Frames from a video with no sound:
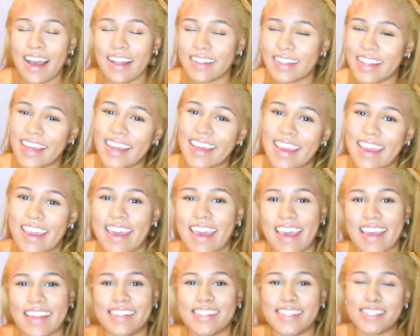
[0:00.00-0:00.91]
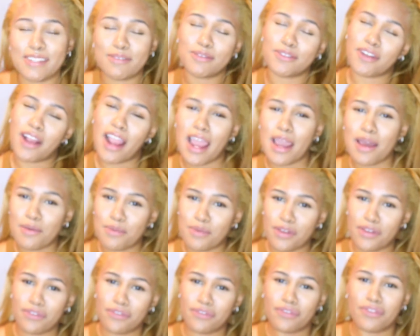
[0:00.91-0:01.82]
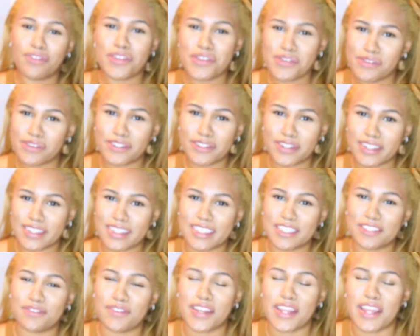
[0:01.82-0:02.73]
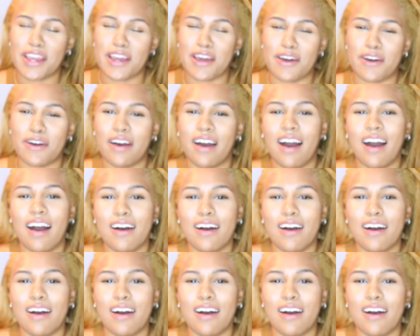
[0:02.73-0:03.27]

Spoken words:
like, and subscribe if you enjoyed this video.